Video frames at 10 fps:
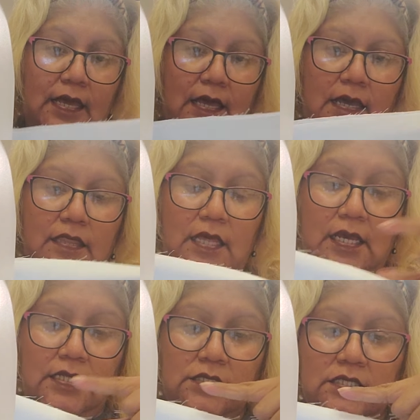in the
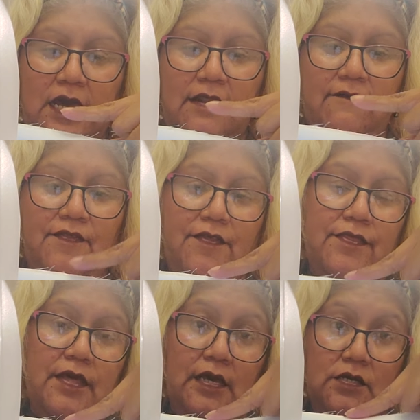inside of the
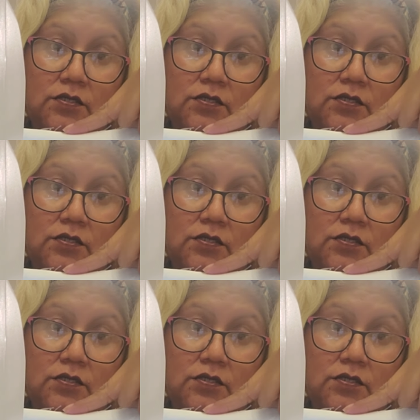thing.